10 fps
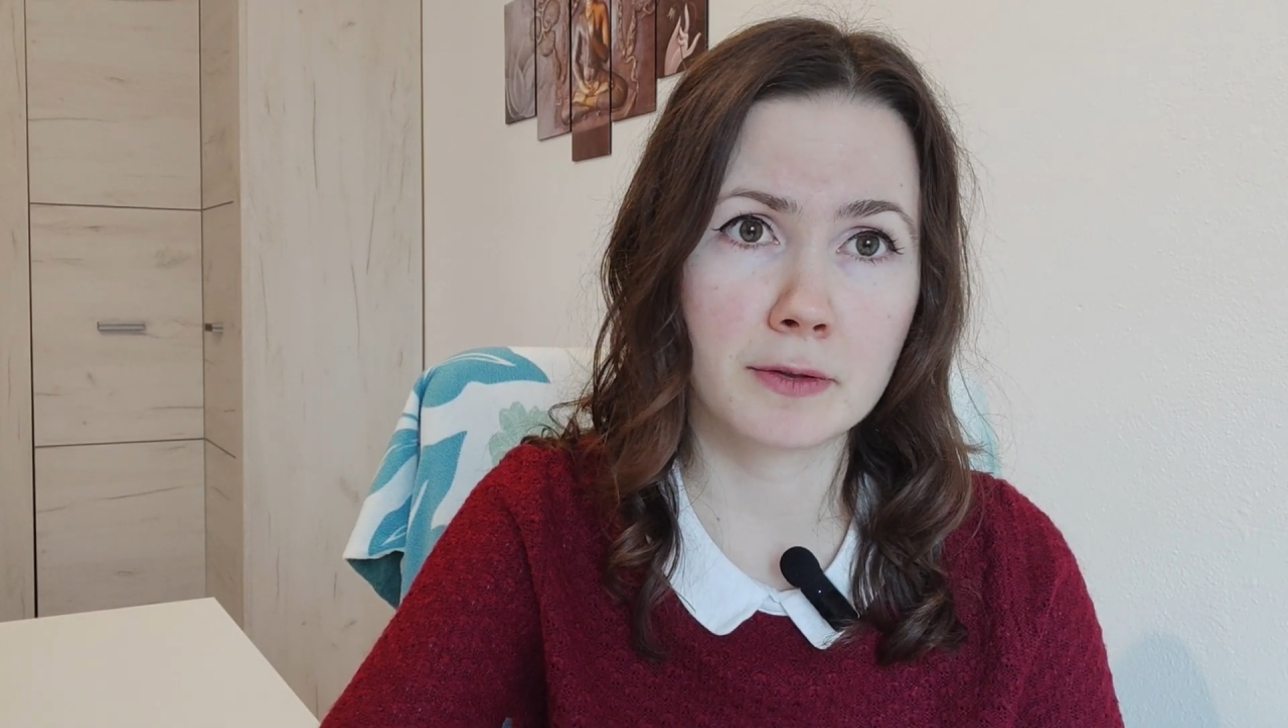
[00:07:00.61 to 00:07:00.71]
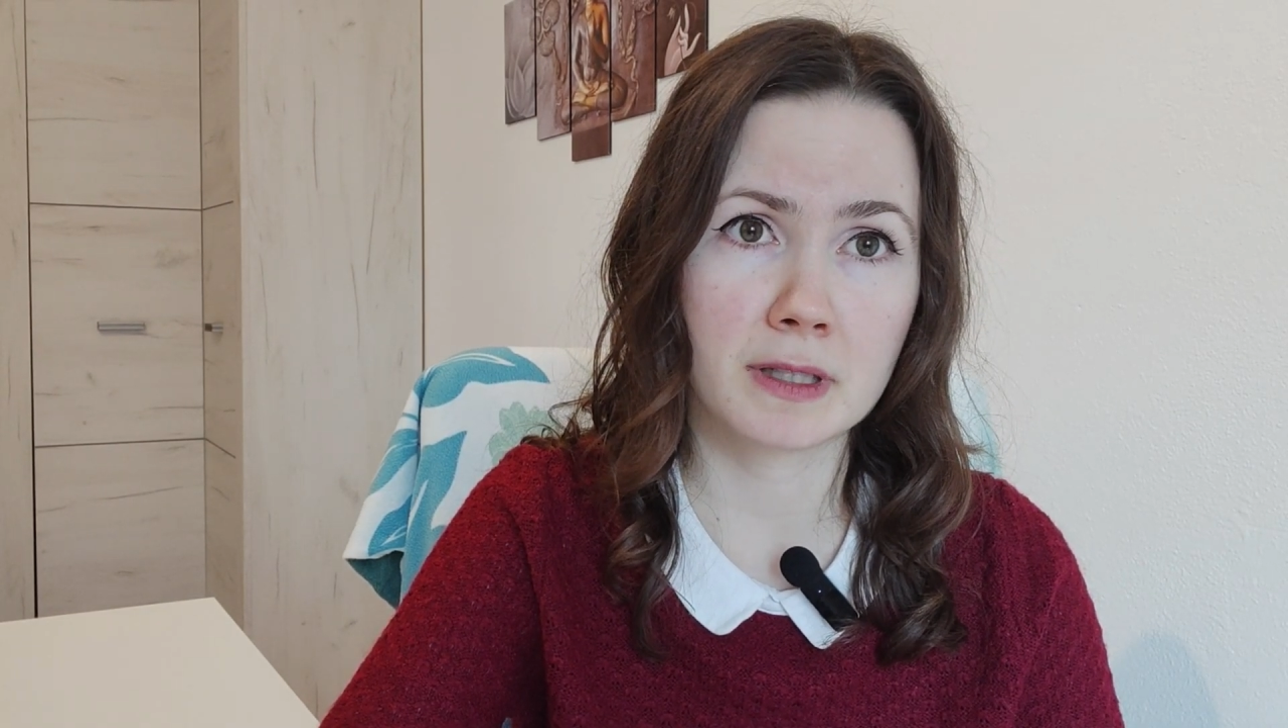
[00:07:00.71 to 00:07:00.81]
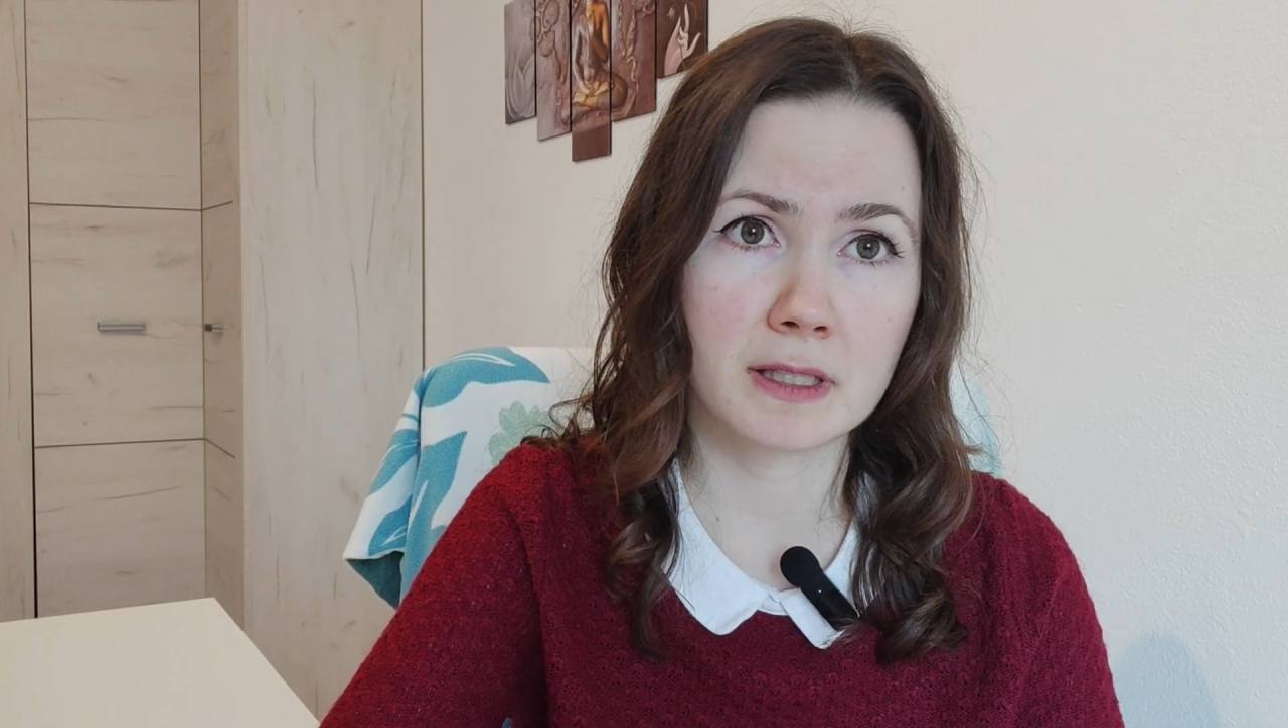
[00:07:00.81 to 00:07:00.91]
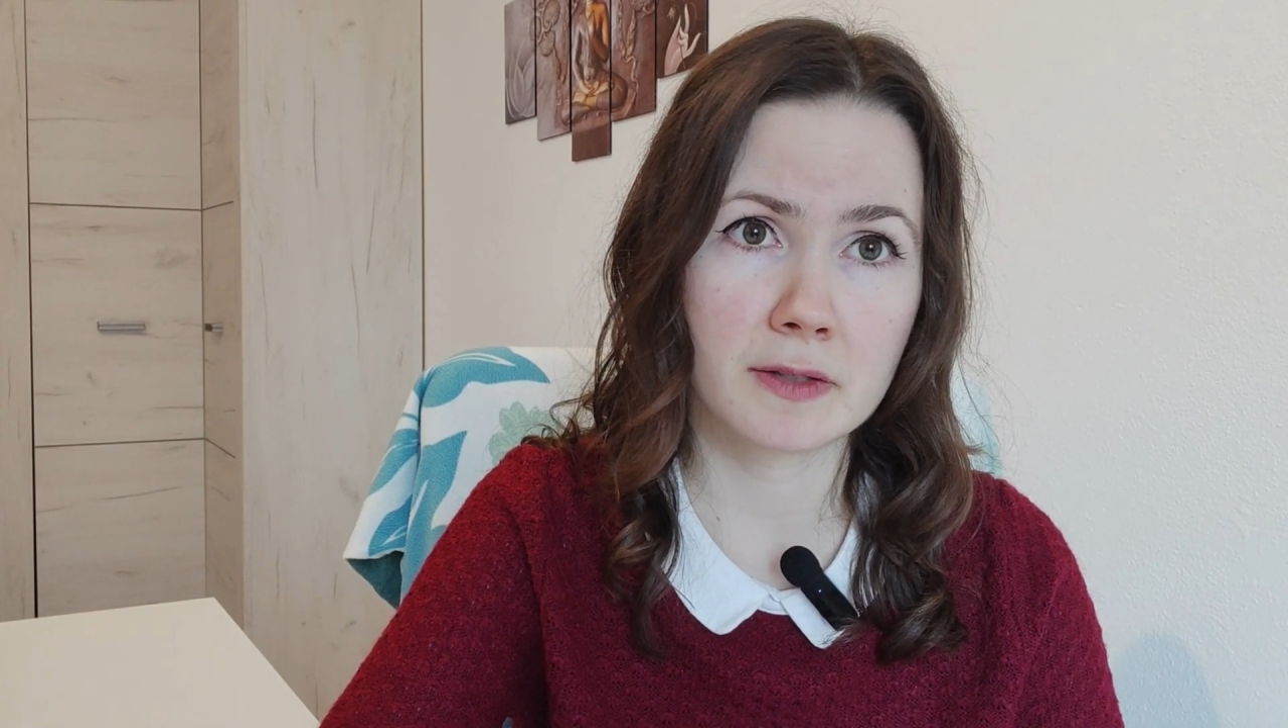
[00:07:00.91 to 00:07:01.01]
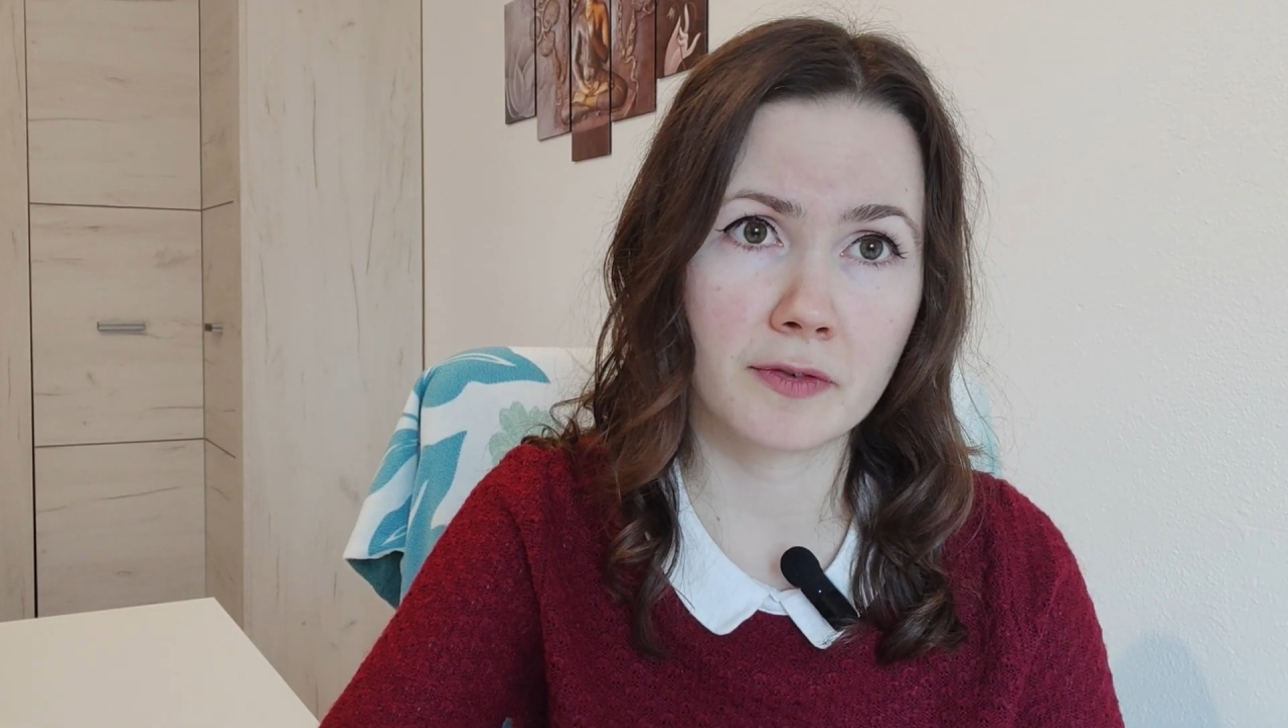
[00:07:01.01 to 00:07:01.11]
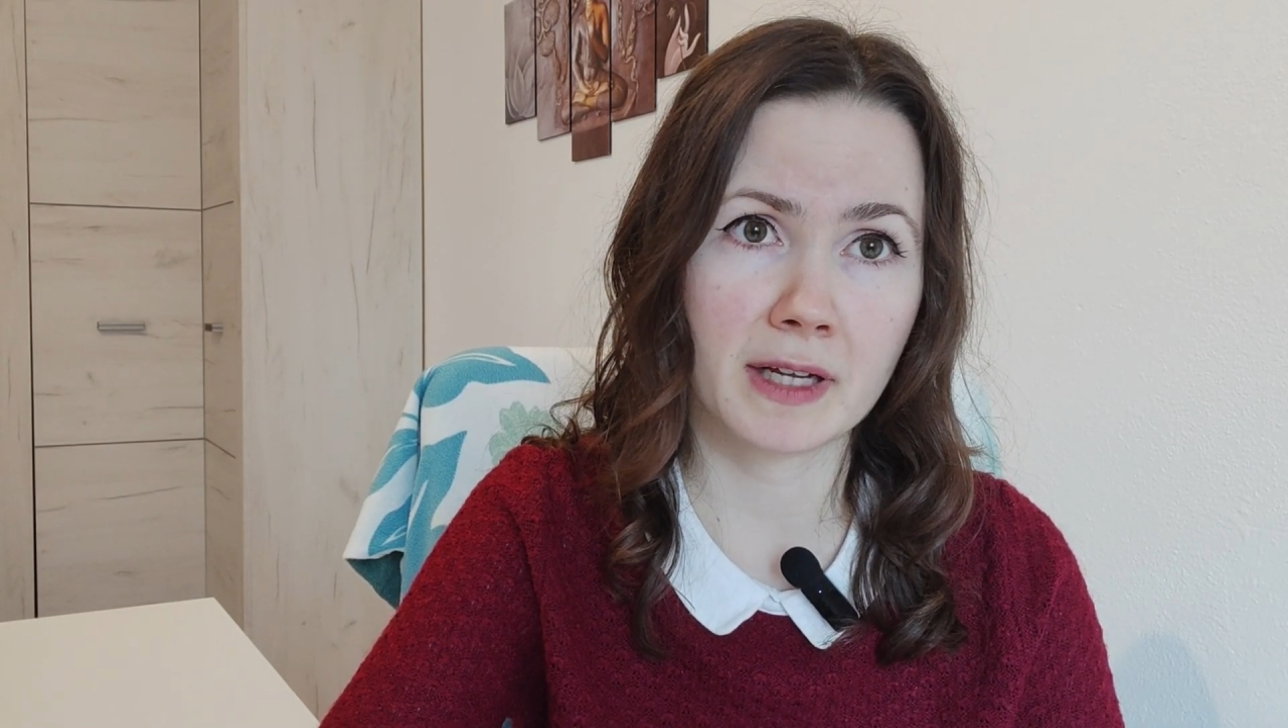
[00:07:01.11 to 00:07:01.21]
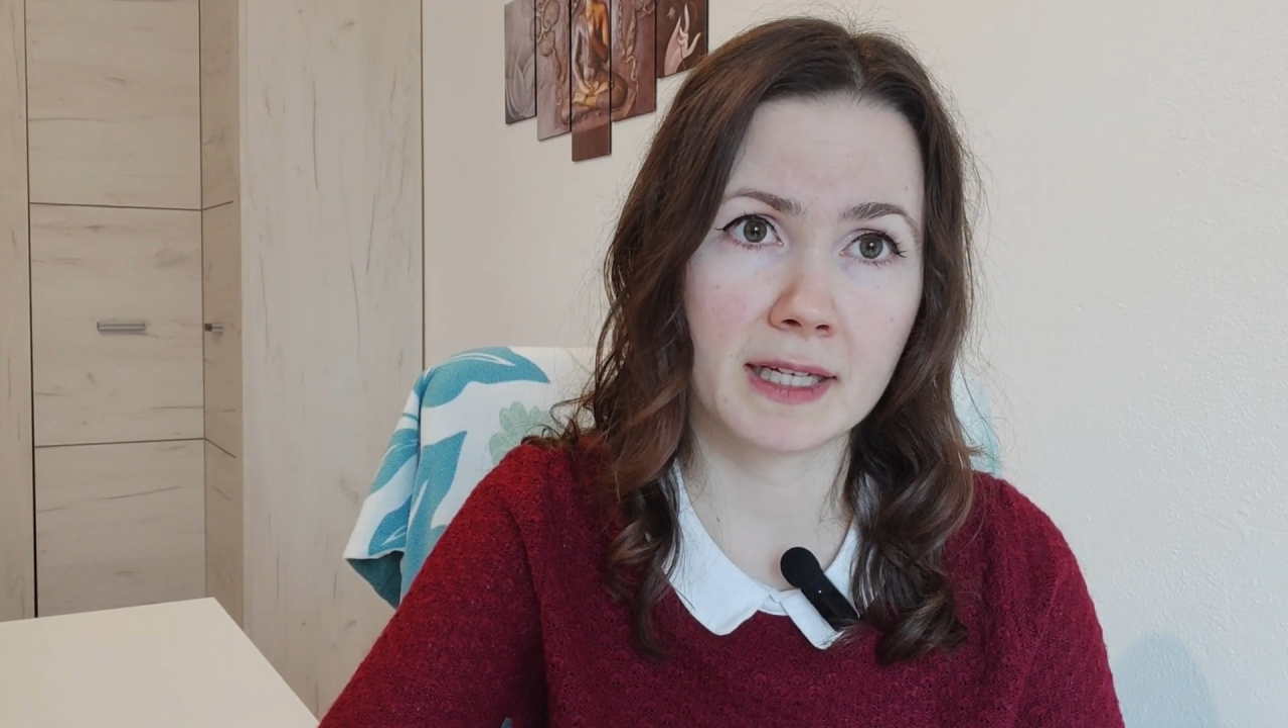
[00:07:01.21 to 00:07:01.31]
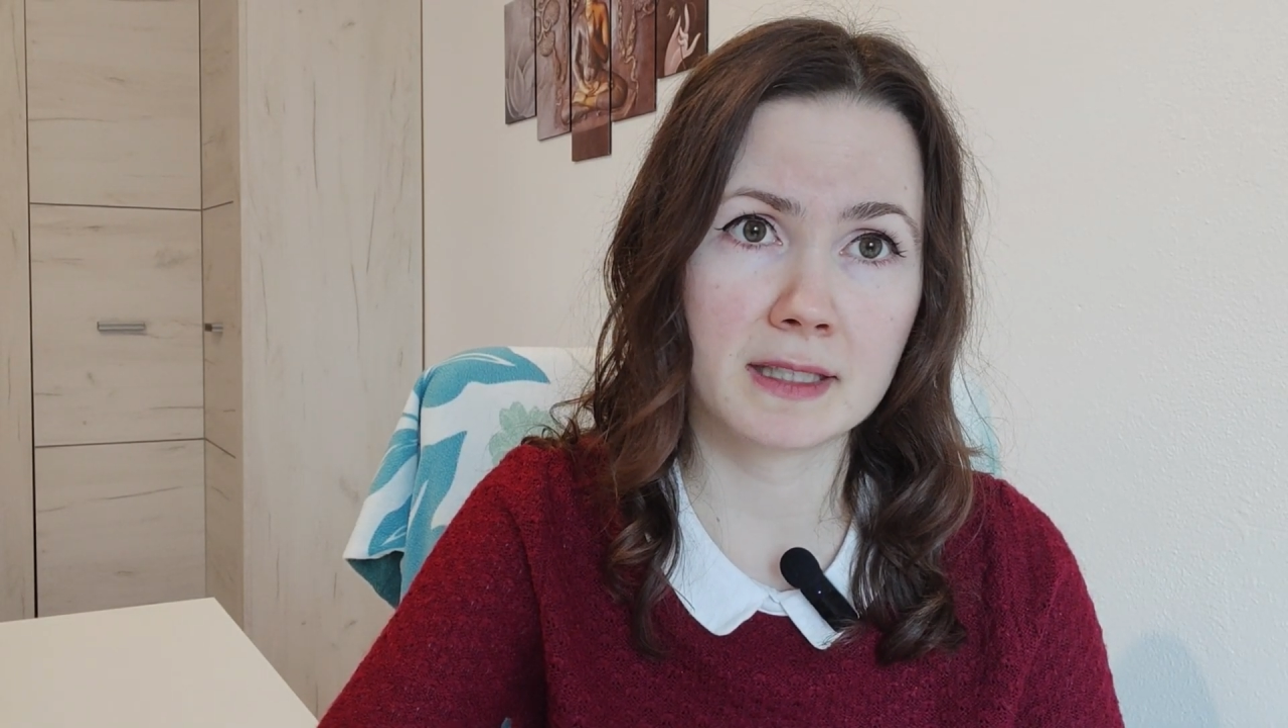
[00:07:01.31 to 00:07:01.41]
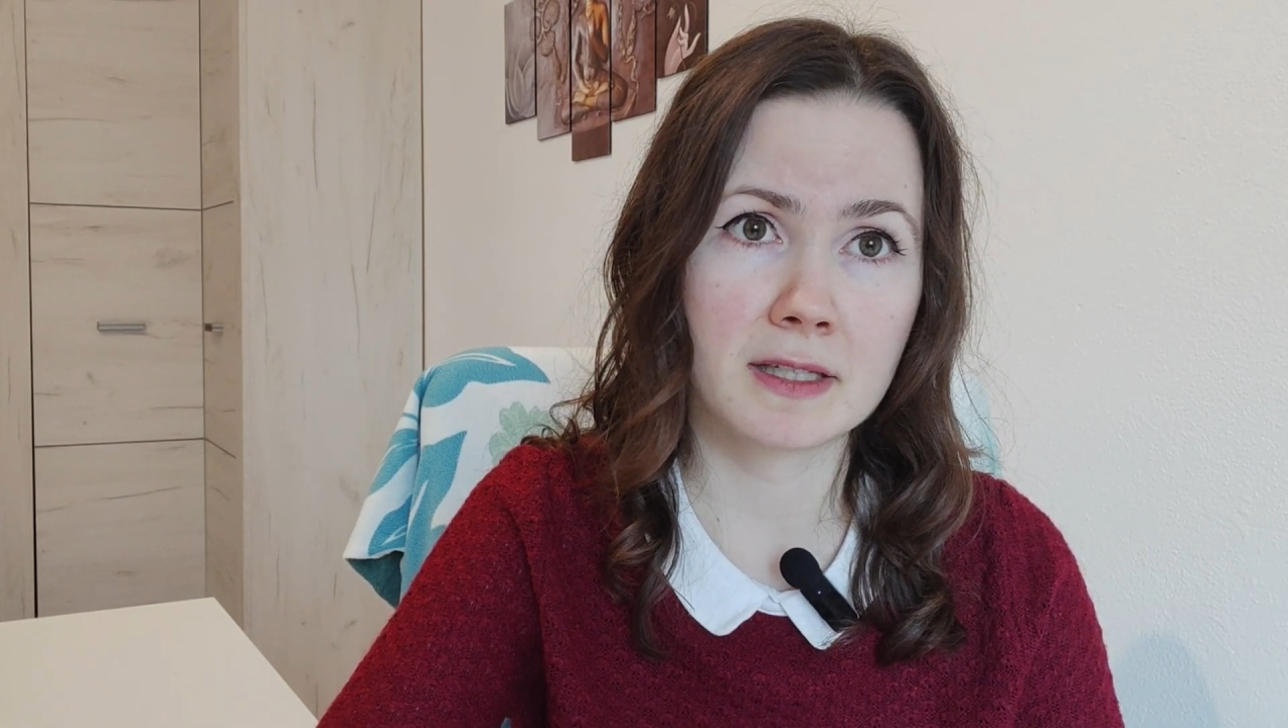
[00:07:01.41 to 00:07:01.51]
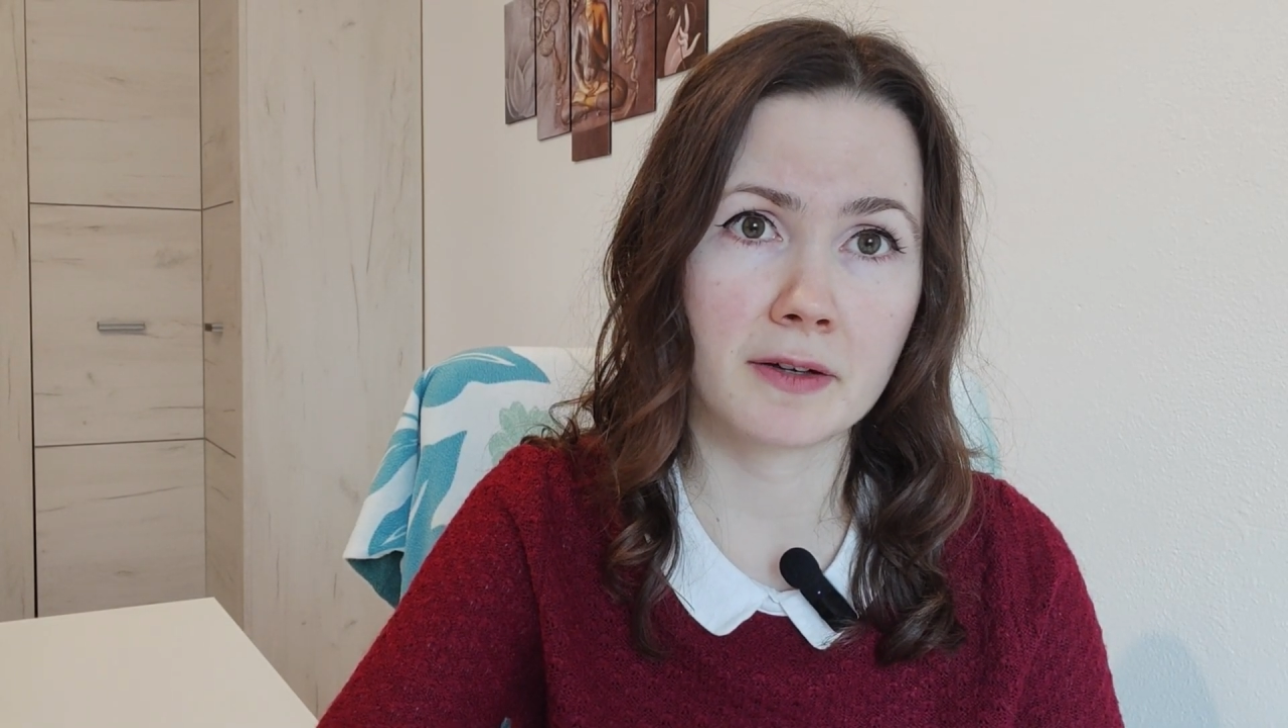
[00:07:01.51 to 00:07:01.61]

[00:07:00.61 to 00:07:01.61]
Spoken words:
to this flat.